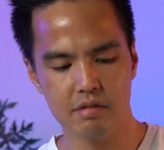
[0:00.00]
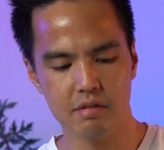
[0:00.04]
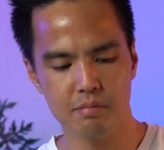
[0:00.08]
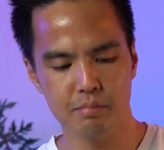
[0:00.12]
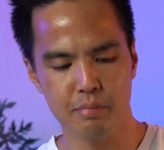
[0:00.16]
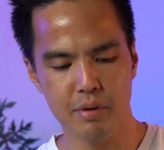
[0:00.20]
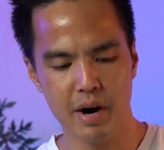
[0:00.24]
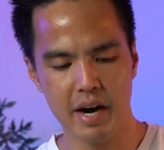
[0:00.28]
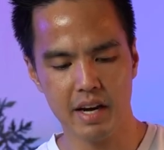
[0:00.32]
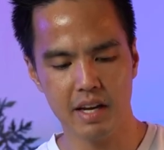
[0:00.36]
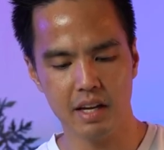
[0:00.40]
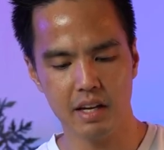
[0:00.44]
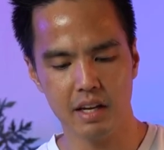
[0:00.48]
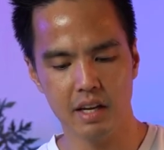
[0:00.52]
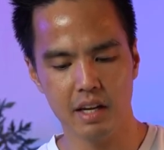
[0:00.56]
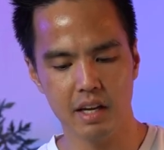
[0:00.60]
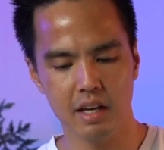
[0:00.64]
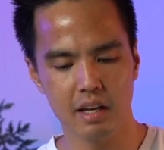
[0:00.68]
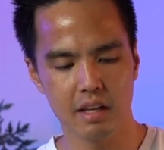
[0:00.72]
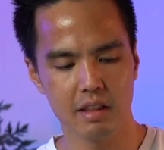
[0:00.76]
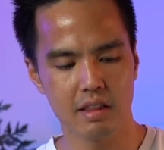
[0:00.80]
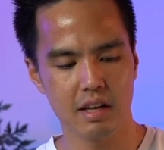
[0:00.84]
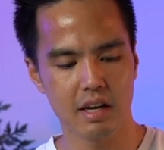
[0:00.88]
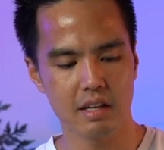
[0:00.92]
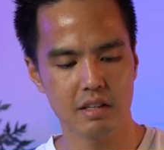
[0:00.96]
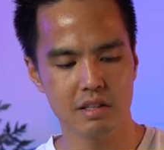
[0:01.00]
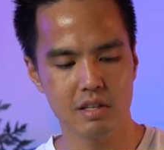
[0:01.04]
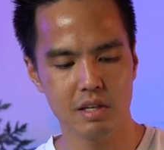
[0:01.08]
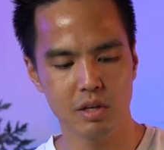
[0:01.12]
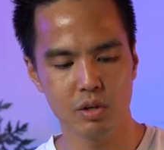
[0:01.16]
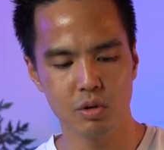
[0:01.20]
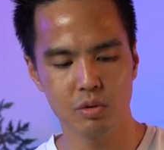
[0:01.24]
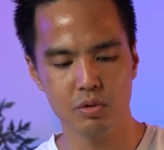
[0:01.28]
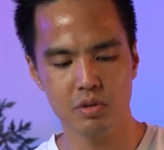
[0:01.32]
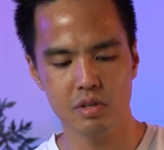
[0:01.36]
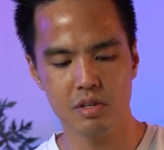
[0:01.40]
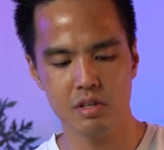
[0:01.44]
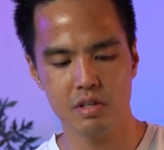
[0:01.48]
bracket here that
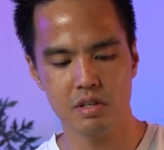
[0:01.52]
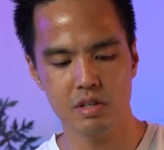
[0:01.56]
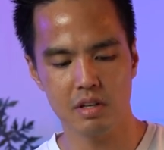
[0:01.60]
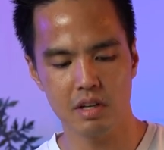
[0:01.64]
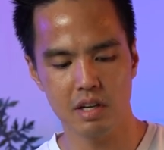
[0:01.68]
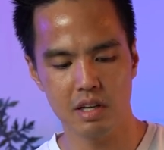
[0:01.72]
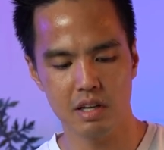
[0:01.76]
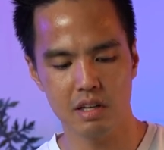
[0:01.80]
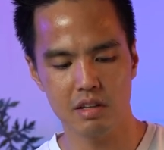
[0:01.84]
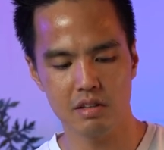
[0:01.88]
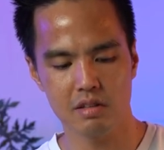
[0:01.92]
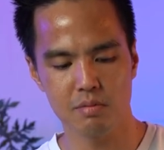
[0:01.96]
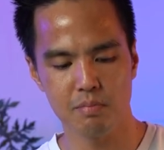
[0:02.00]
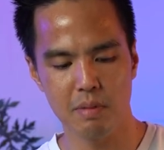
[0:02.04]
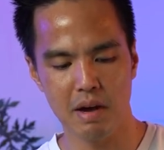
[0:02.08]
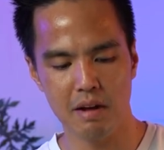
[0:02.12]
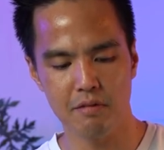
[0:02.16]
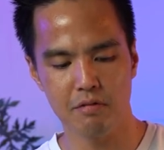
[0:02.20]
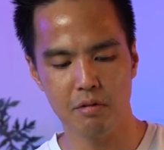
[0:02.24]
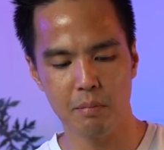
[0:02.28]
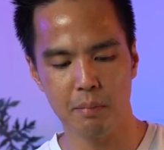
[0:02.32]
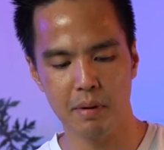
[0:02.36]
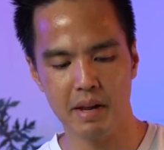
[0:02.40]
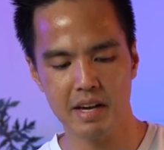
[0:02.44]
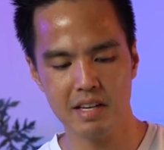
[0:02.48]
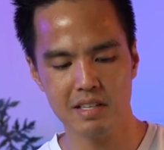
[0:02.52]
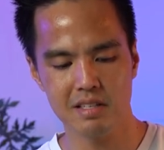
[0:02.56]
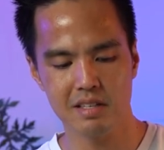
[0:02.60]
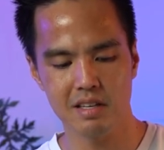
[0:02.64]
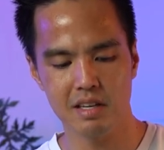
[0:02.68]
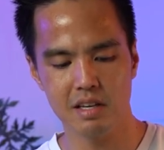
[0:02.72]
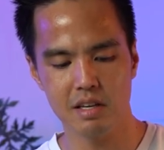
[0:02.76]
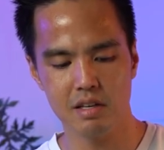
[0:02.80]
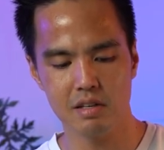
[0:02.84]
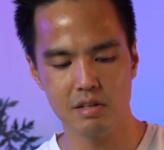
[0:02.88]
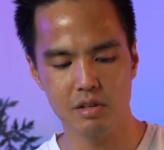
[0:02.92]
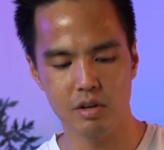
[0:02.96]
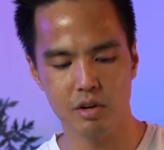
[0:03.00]
tilts, it's made from
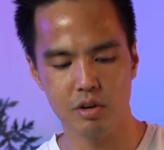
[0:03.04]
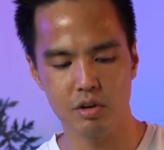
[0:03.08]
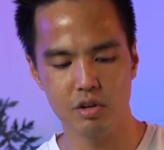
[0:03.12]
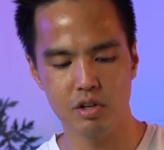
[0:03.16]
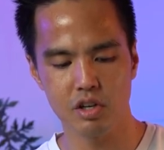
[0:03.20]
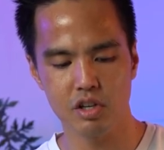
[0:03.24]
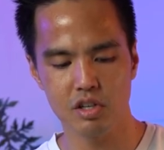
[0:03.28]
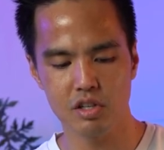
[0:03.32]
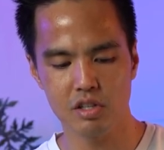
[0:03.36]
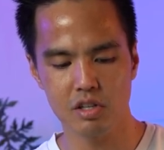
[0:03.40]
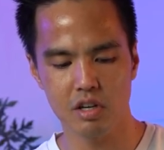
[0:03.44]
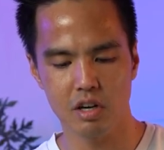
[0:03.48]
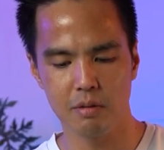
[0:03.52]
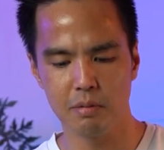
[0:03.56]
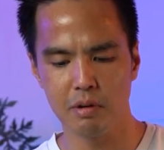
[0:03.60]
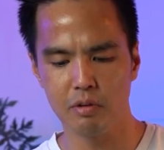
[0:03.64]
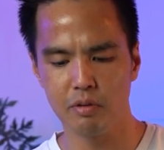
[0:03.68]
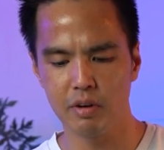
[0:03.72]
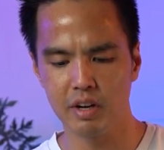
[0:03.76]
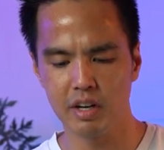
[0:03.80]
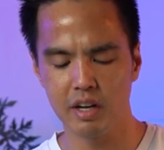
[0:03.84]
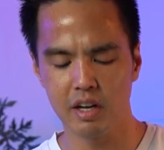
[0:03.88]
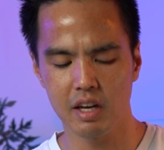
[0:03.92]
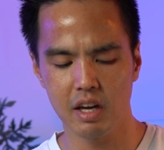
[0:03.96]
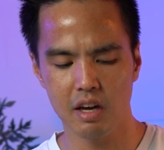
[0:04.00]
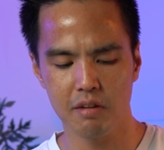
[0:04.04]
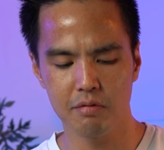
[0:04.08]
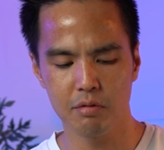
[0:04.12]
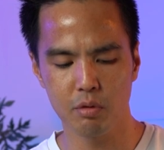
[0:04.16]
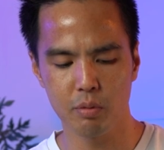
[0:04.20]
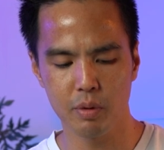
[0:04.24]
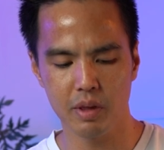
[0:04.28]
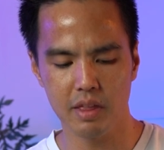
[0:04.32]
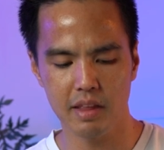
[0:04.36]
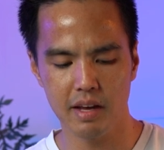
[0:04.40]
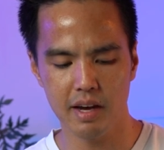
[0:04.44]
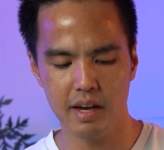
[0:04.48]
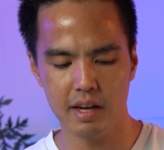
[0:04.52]
plastic, so you just got to be really careful
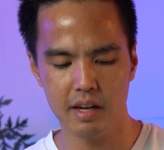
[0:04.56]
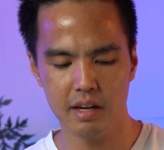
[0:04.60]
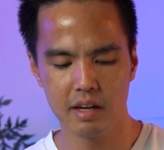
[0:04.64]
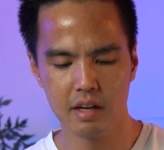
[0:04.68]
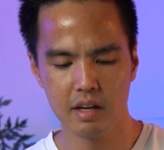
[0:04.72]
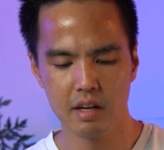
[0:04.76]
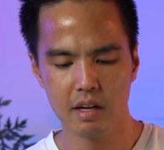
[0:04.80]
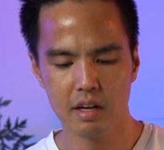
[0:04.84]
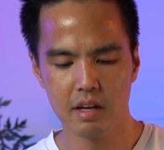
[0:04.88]
with that.